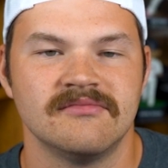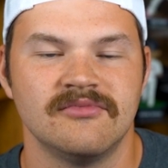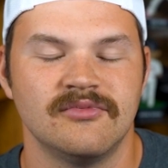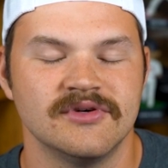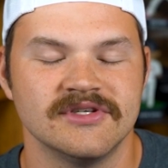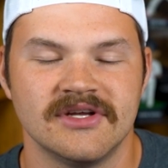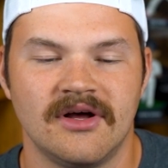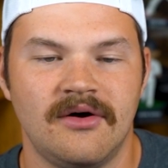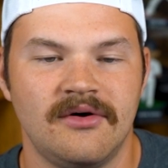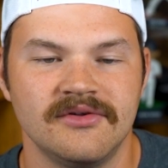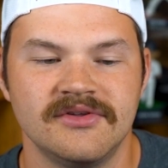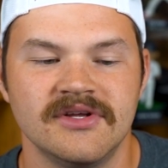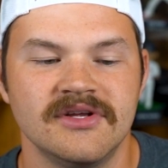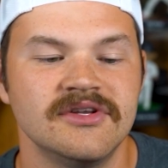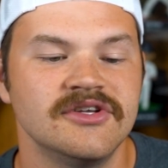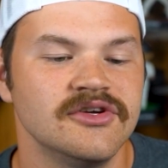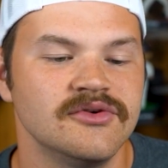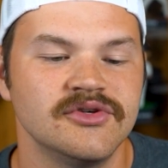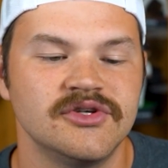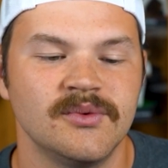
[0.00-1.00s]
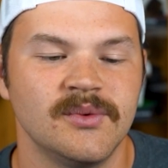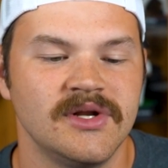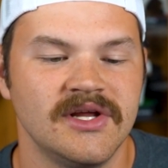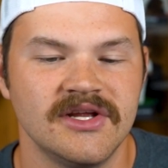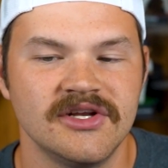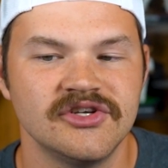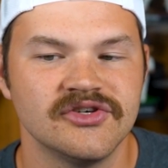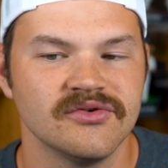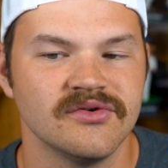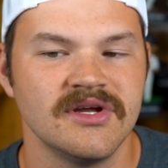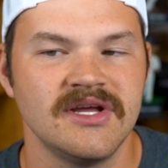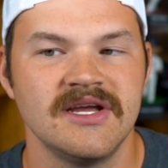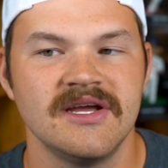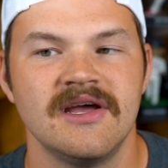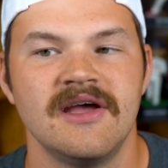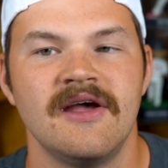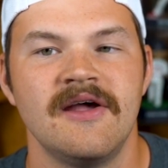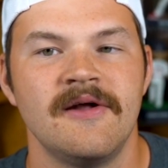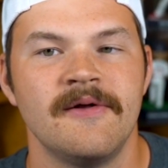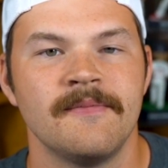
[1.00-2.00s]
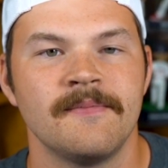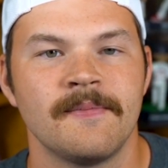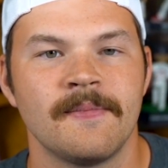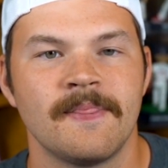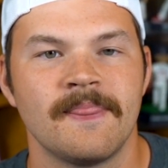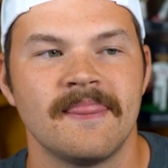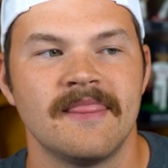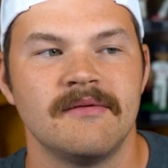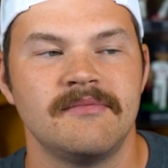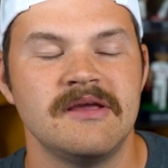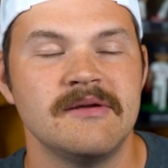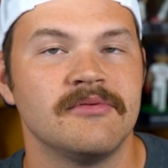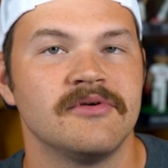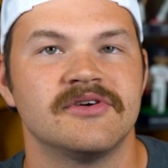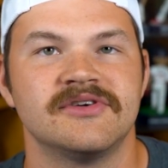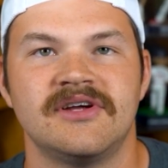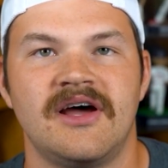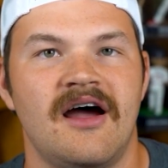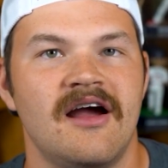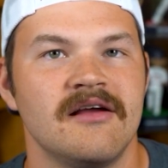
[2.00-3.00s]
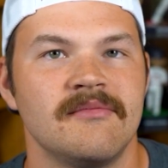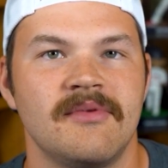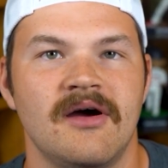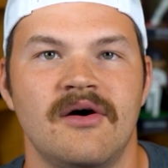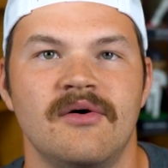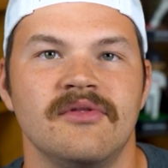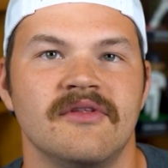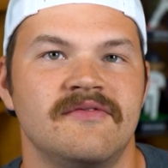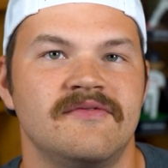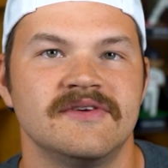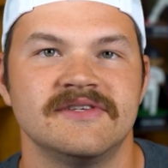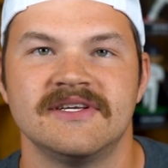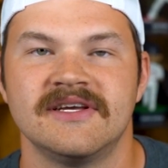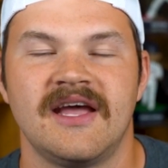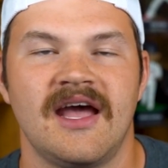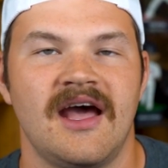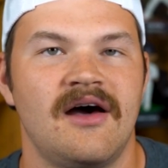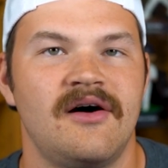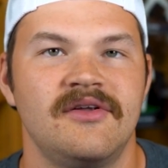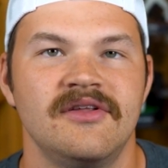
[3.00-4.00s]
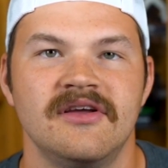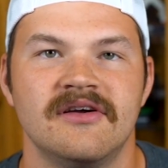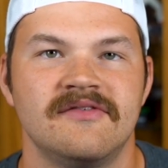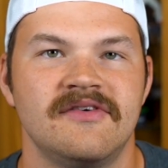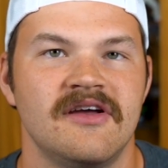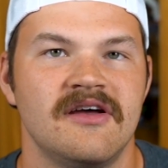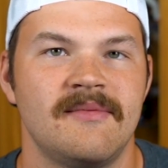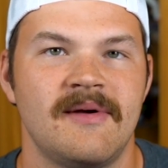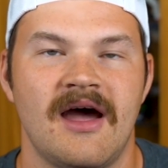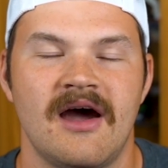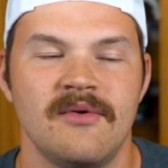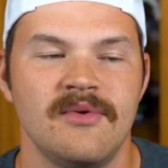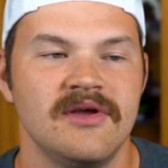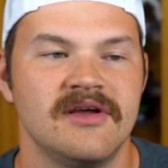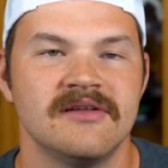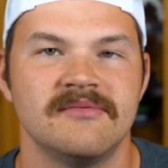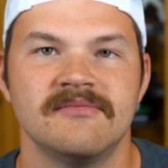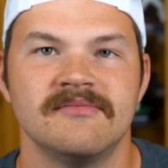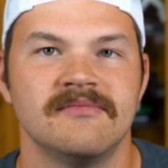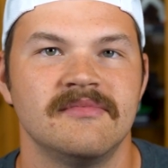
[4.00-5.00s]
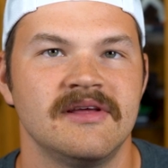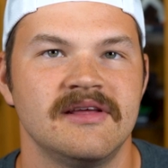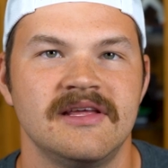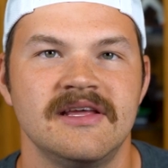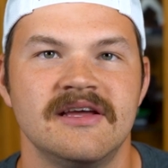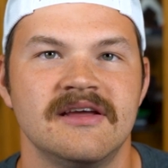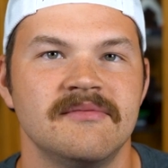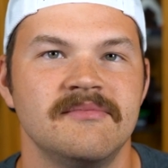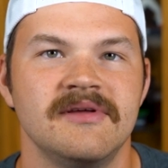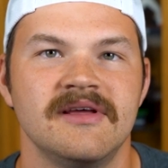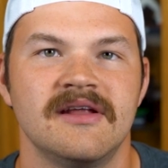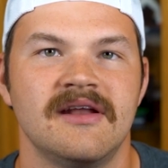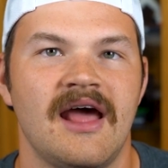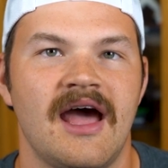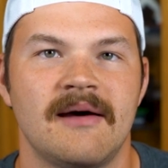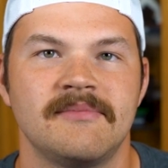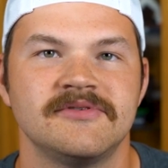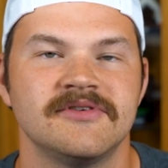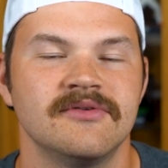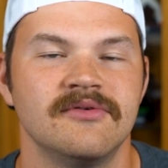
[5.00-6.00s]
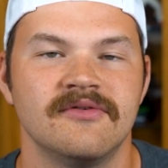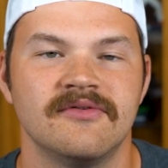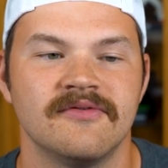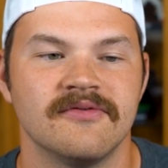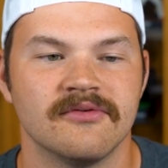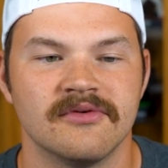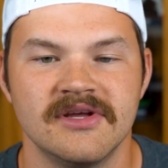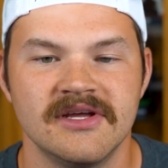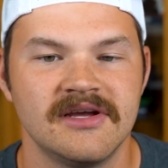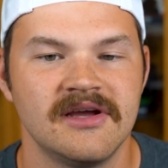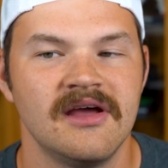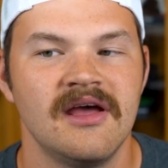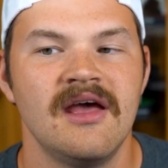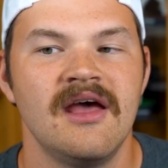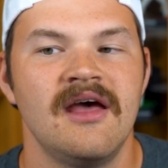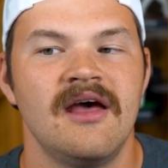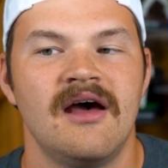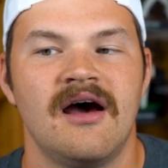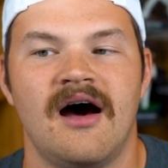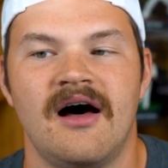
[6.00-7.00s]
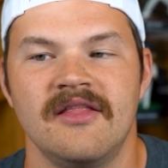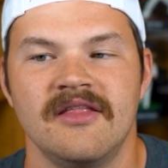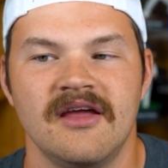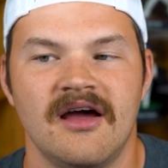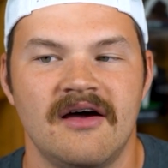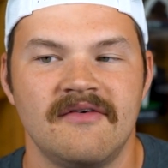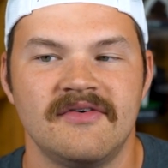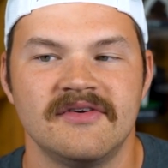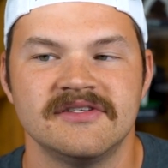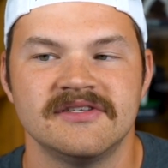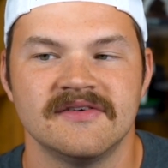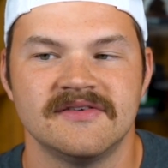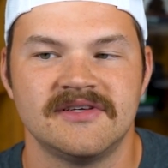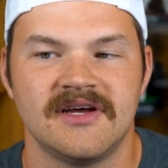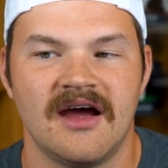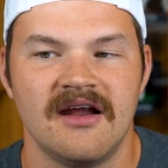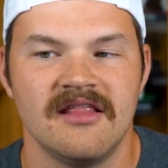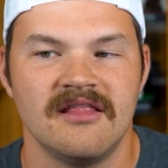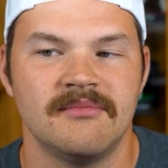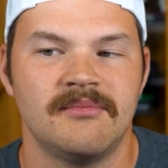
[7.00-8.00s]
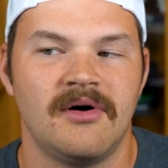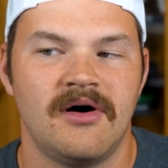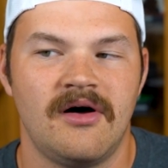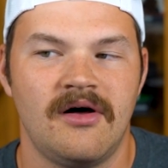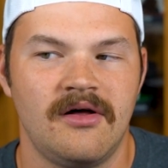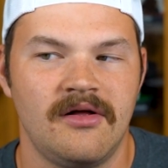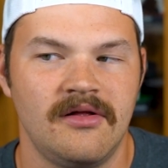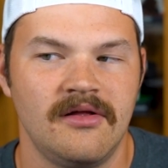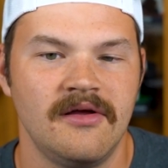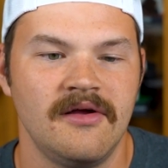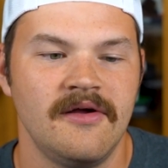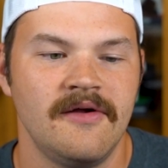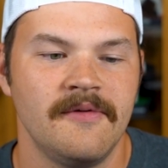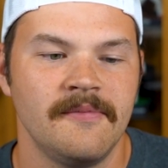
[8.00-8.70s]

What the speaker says: was halted due to an injury. People are talking about the physicality of him, how he can be an absolute freak on the offensive side of the ball,